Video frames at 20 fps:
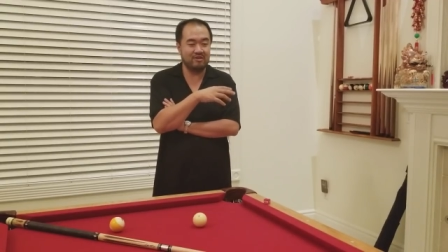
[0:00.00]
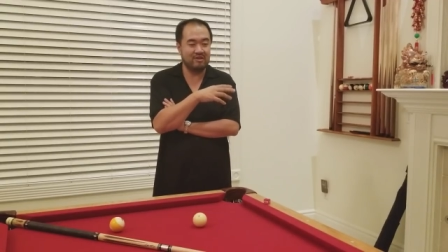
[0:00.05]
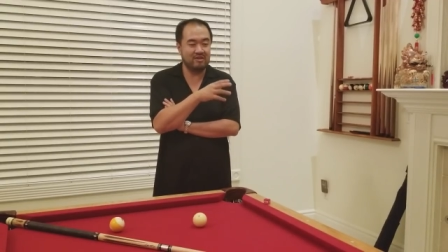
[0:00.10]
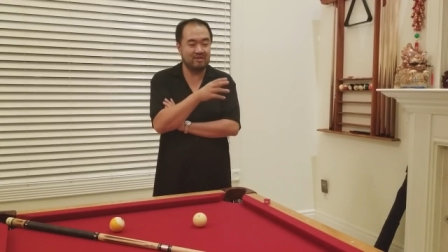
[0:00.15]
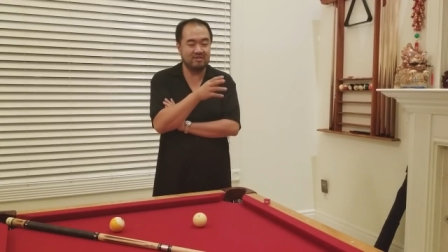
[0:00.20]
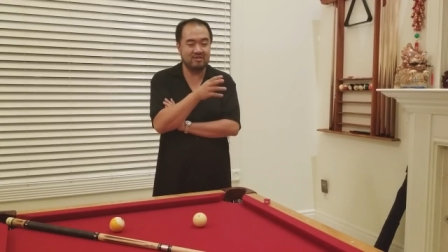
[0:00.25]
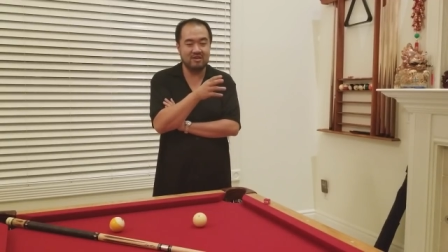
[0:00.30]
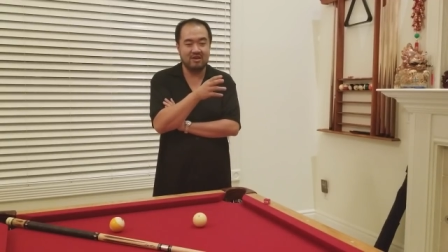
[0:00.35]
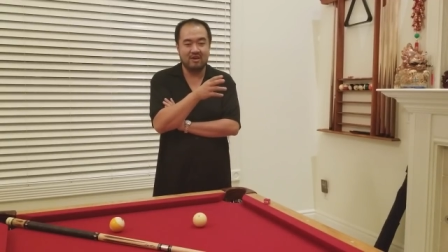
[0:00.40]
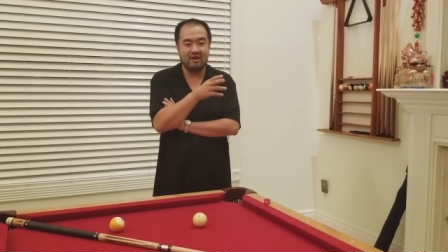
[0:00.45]

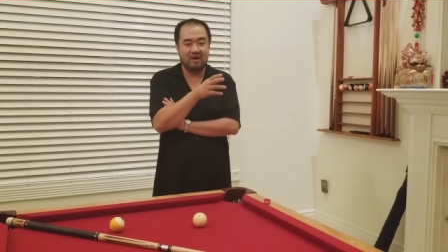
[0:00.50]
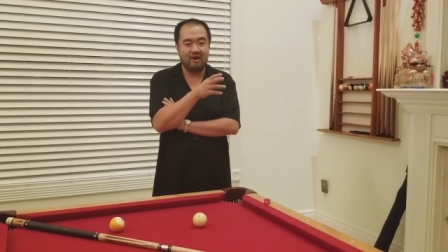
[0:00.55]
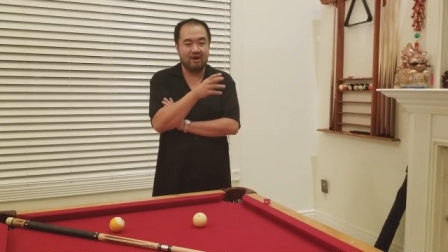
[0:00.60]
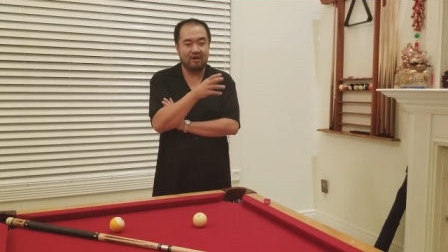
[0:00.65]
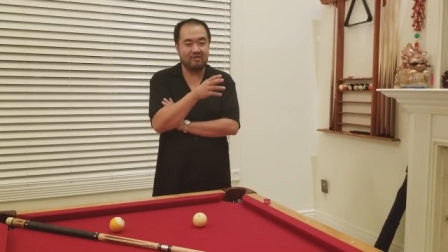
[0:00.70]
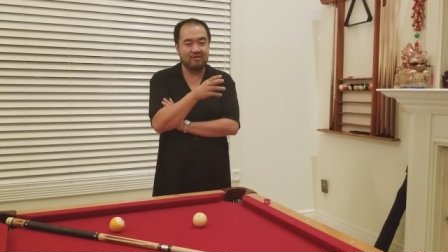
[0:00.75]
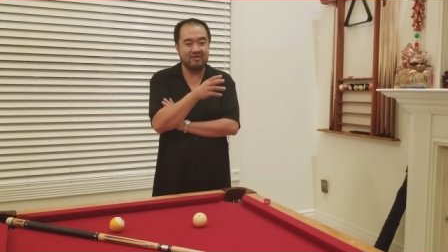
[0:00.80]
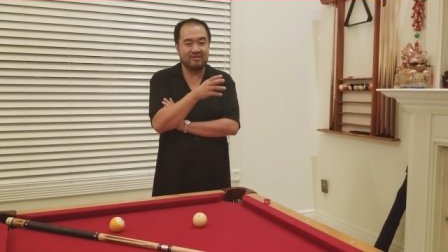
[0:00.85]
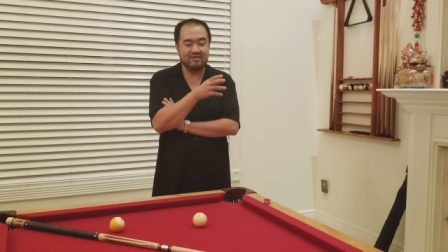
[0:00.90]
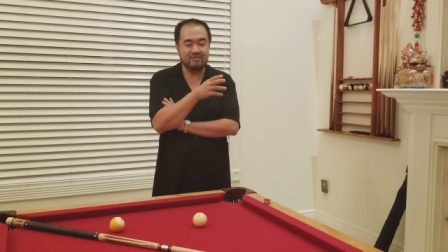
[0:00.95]

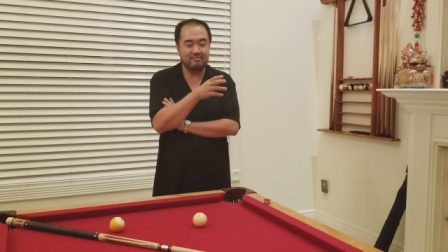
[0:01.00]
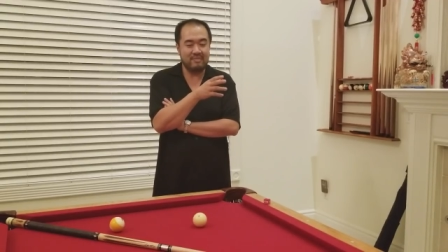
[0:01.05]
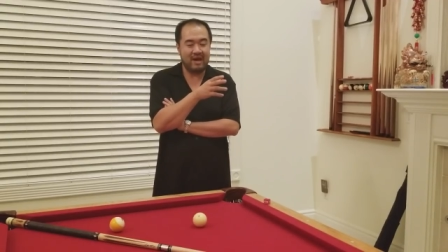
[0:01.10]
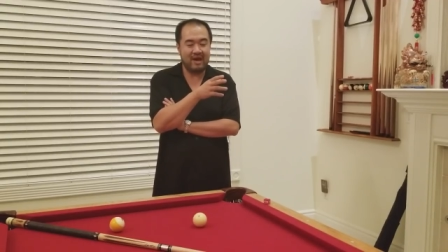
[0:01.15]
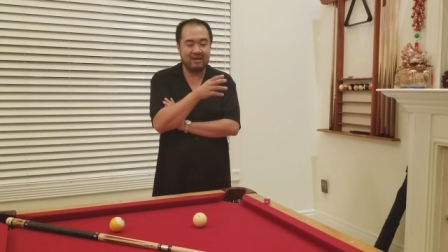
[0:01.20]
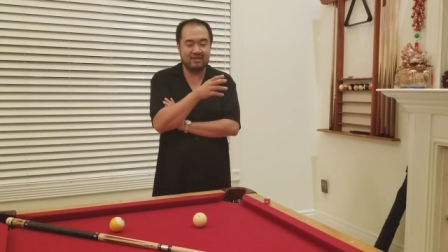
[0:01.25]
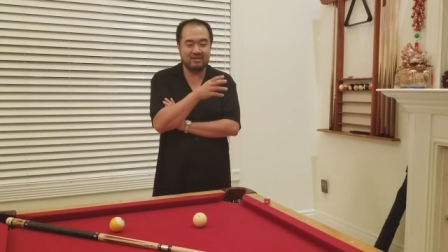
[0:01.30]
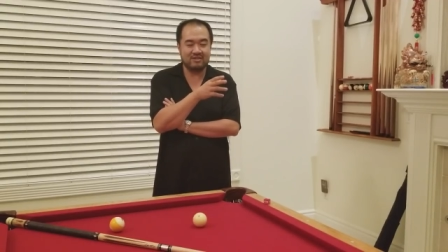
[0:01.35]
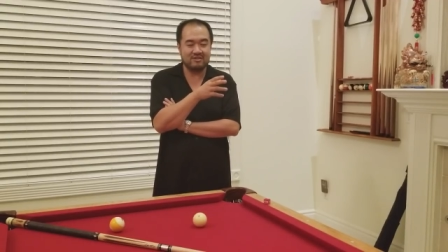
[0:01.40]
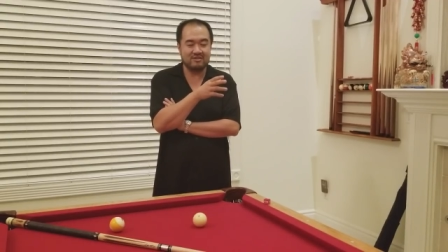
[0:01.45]
these
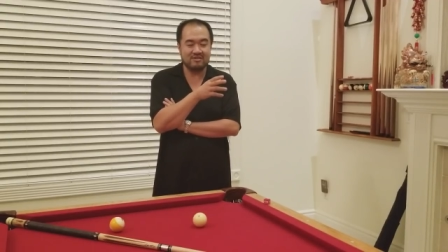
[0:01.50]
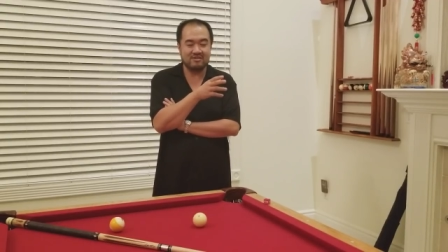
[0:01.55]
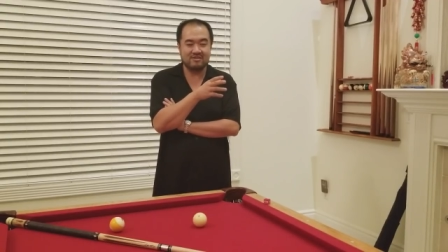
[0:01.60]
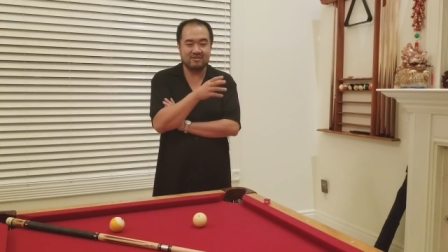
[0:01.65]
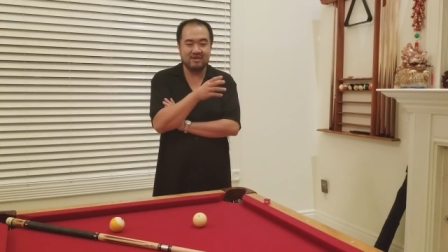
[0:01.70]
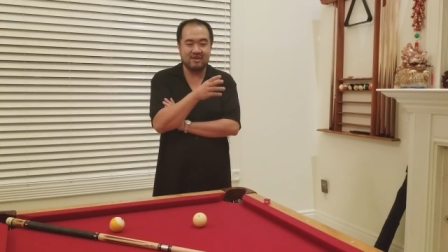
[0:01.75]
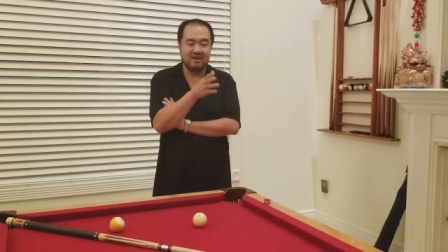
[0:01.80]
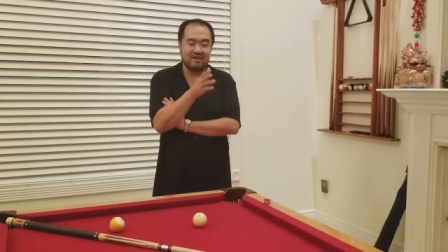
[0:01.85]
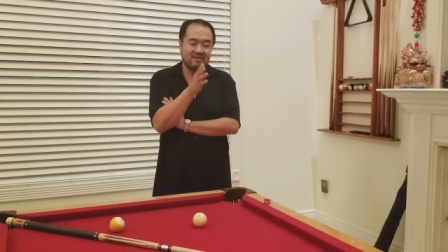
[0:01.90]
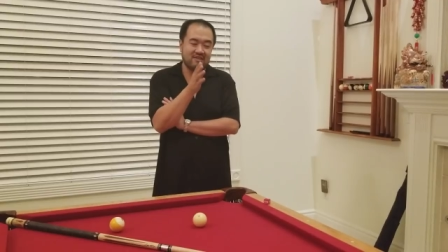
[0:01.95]
matches
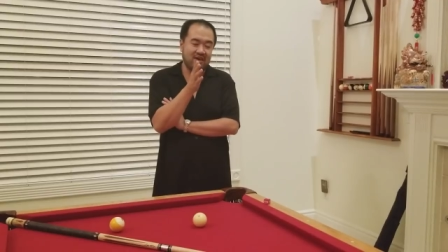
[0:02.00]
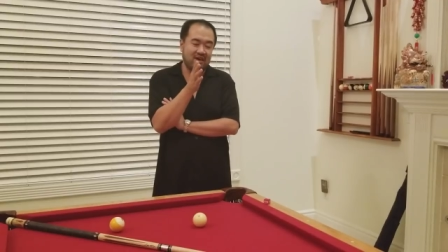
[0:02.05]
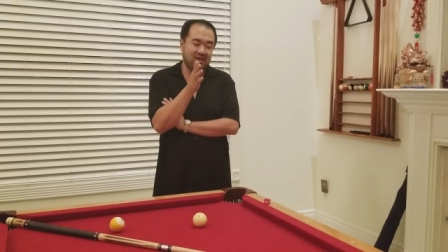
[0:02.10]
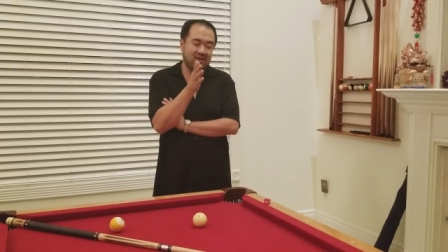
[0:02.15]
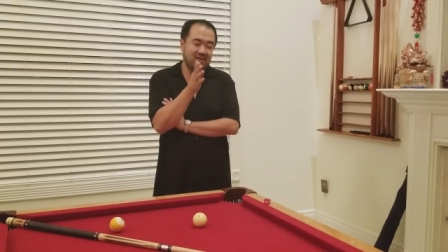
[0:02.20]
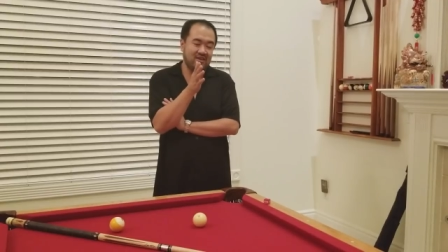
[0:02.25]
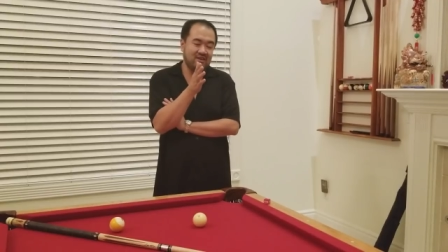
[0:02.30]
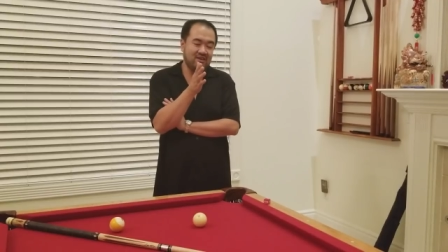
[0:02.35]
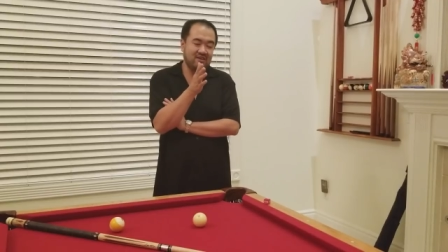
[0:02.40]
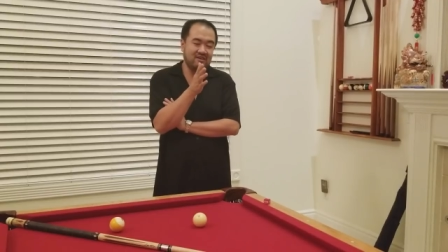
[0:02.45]

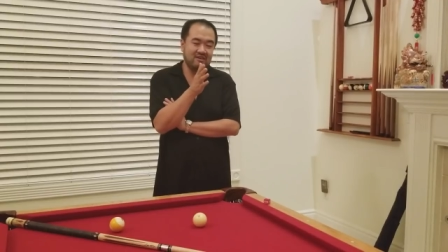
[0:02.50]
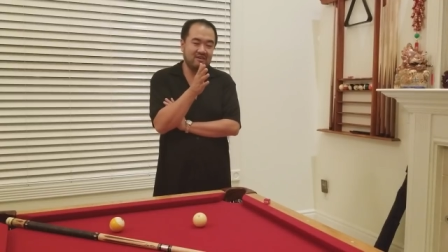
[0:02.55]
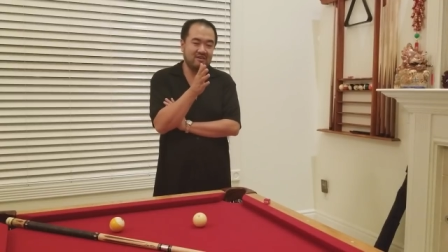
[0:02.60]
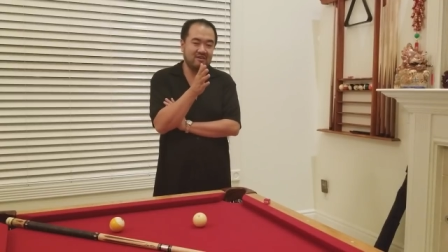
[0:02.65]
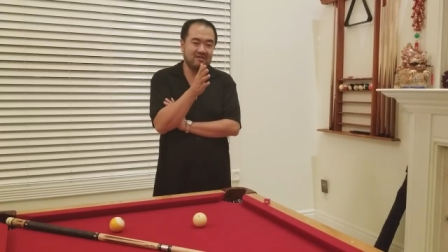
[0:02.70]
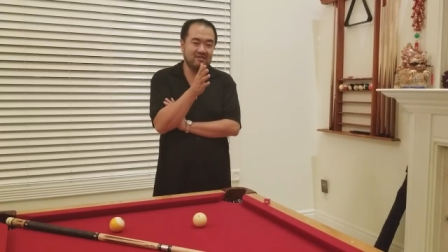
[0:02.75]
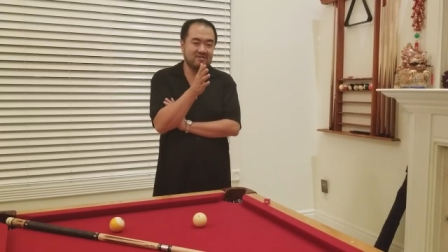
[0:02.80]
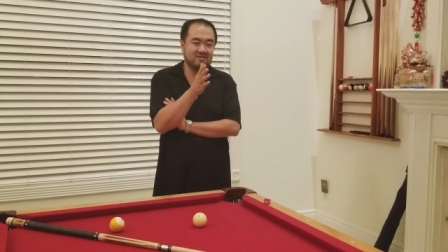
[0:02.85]
that he